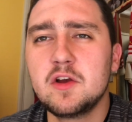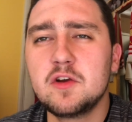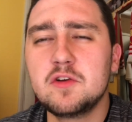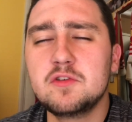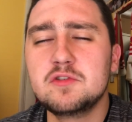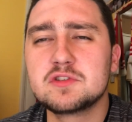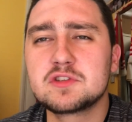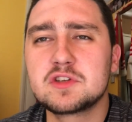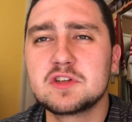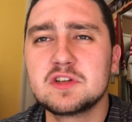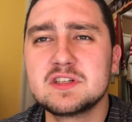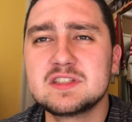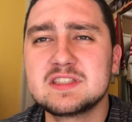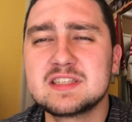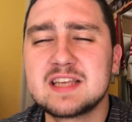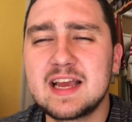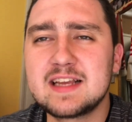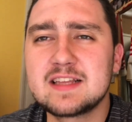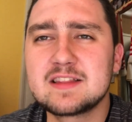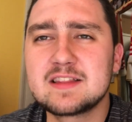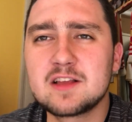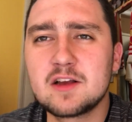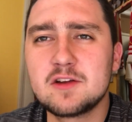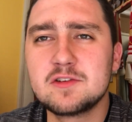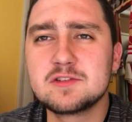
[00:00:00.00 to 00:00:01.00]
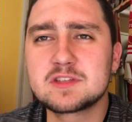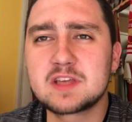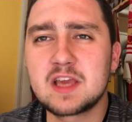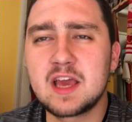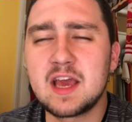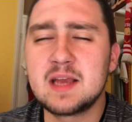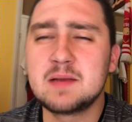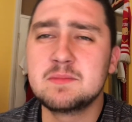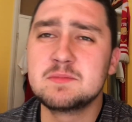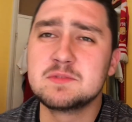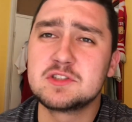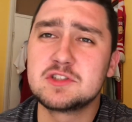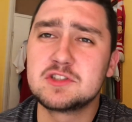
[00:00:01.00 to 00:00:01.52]
who's going to take those
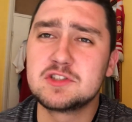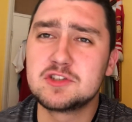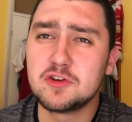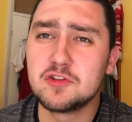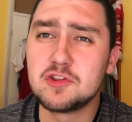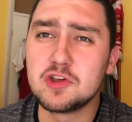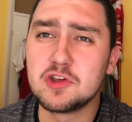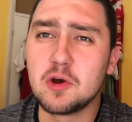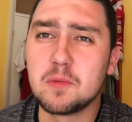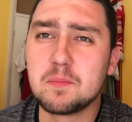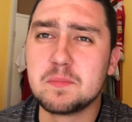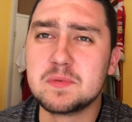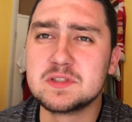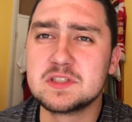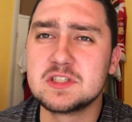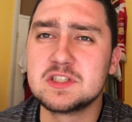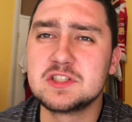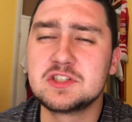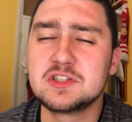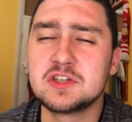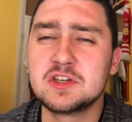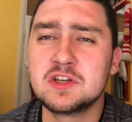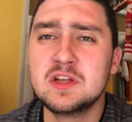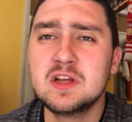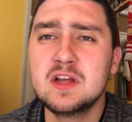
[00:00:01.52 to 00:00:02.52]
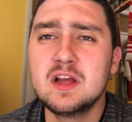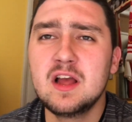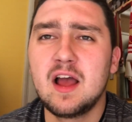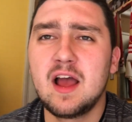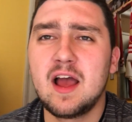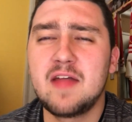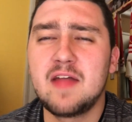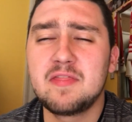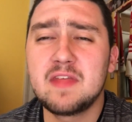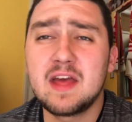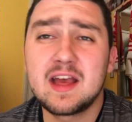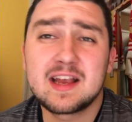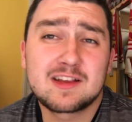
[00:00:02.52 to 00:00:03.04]
games to the opposition,
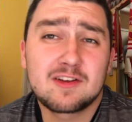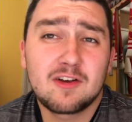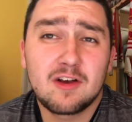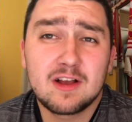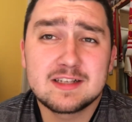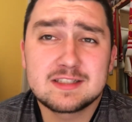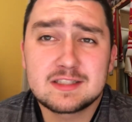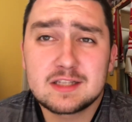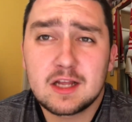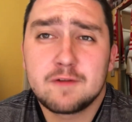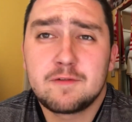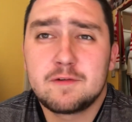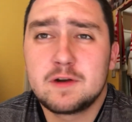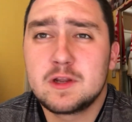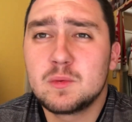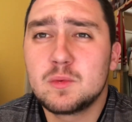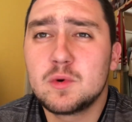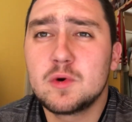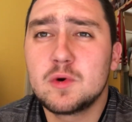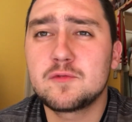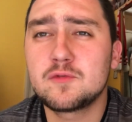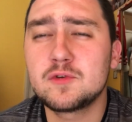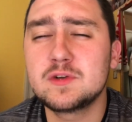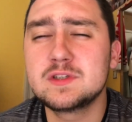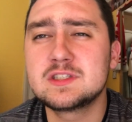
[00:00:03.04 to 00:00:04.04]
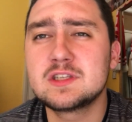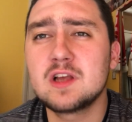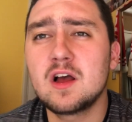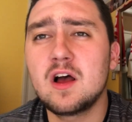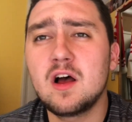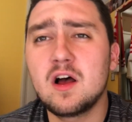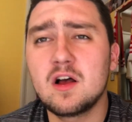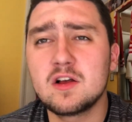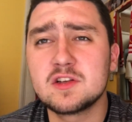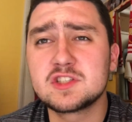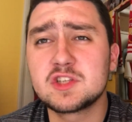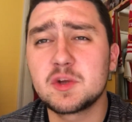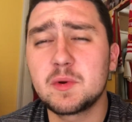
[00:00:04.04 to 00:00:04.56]
and that guy is definitely Wilfred
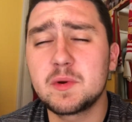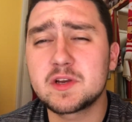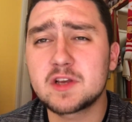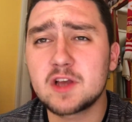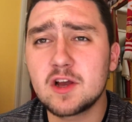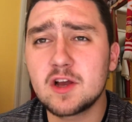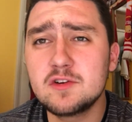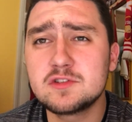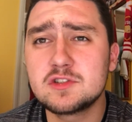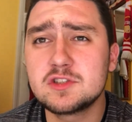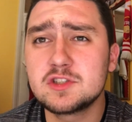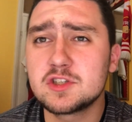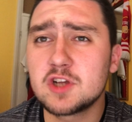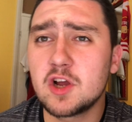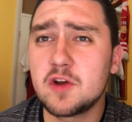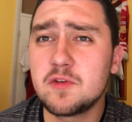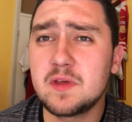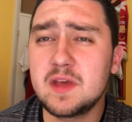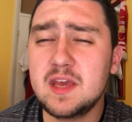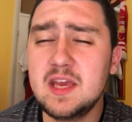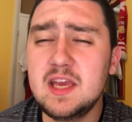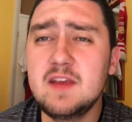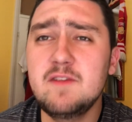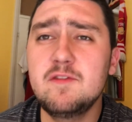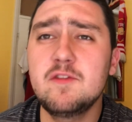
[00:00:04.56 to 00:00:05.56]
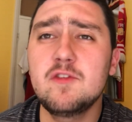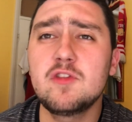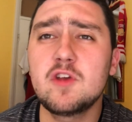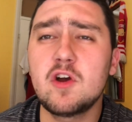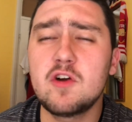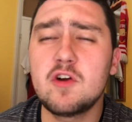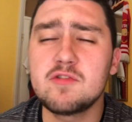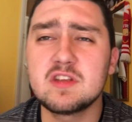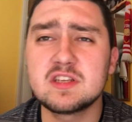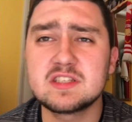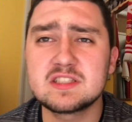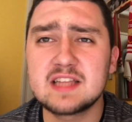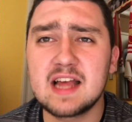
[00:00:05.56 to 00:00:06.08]
Zaha. So it goes to show that even
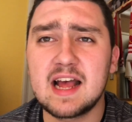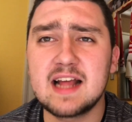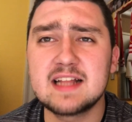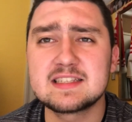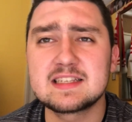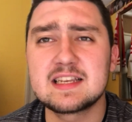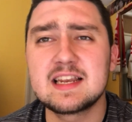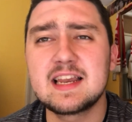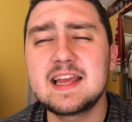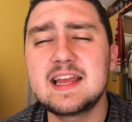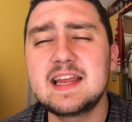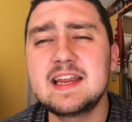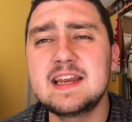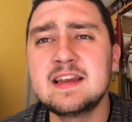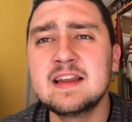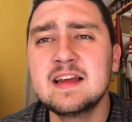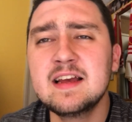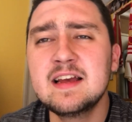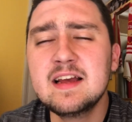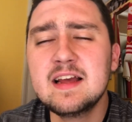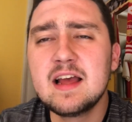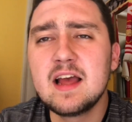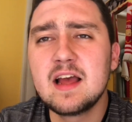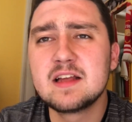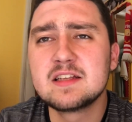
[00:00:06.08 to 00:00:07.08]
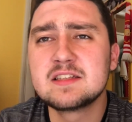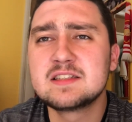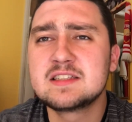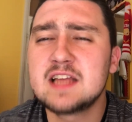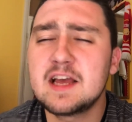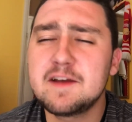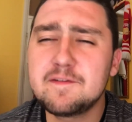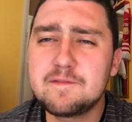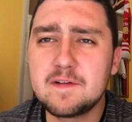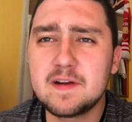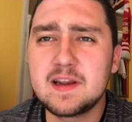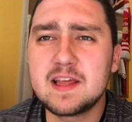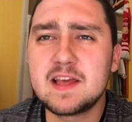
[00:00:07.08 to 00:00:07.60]
though the stats lean
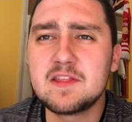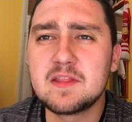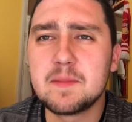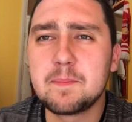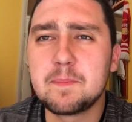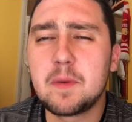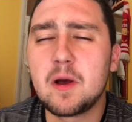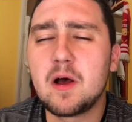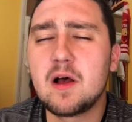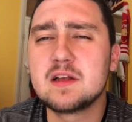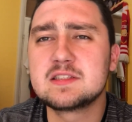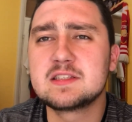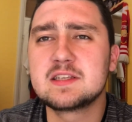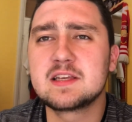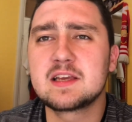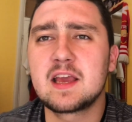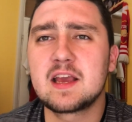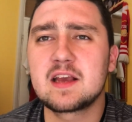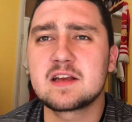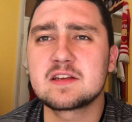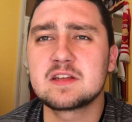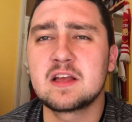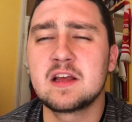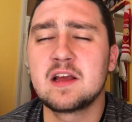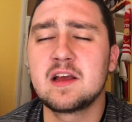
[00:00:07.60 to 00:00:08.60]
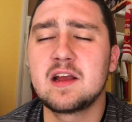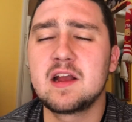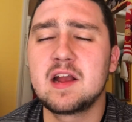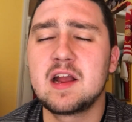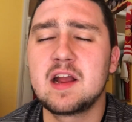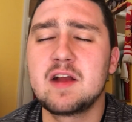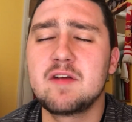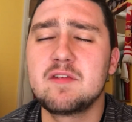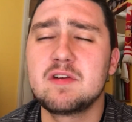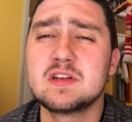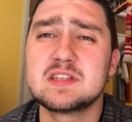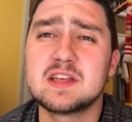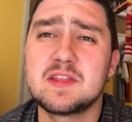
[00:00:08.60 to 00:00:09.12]
definitely in the passing uh,
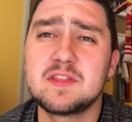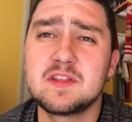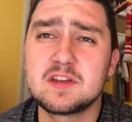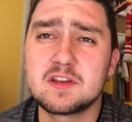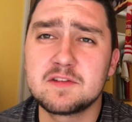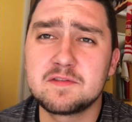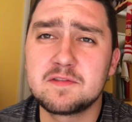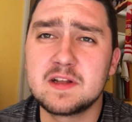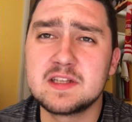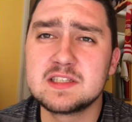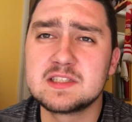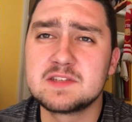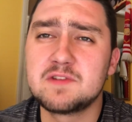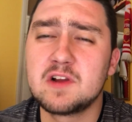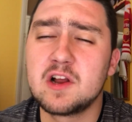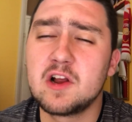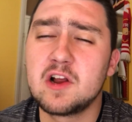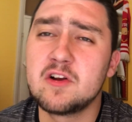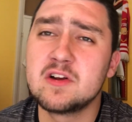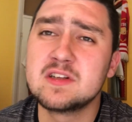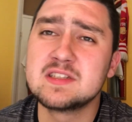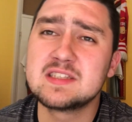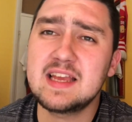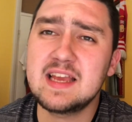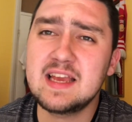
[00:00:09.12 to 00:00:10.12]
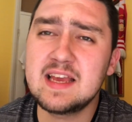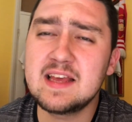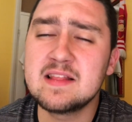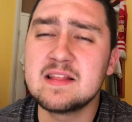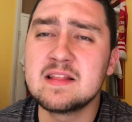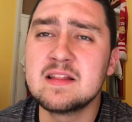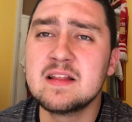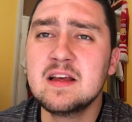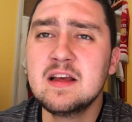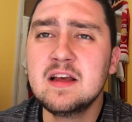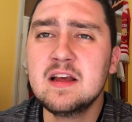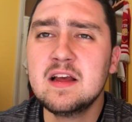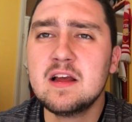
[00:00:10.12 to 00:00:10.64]
areas and the defensive areas
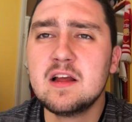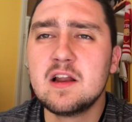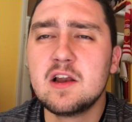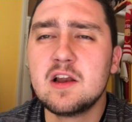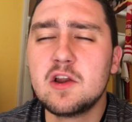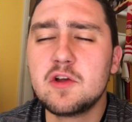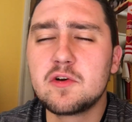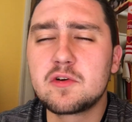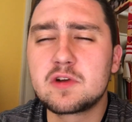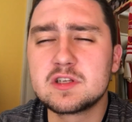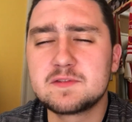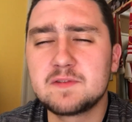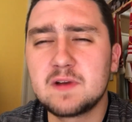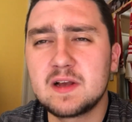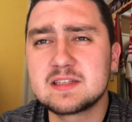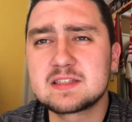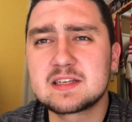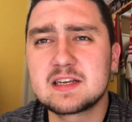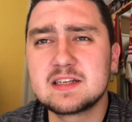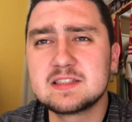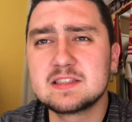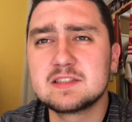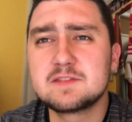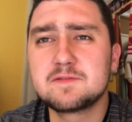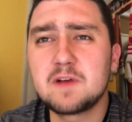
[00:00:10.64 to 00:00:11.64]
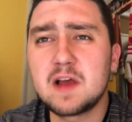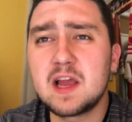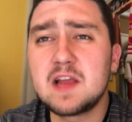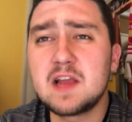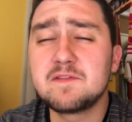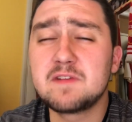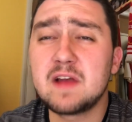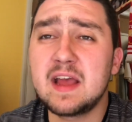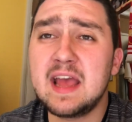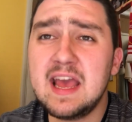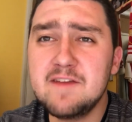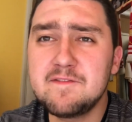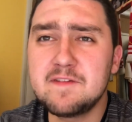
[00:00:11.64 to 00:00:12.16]
in Lucas Vazquez's
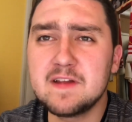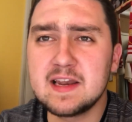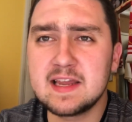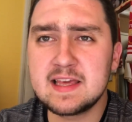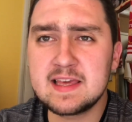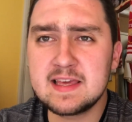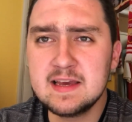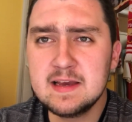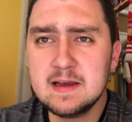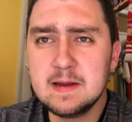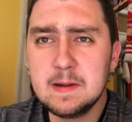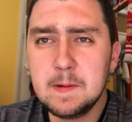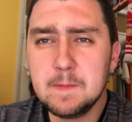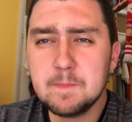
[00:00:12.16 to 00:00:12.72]
favour heavily.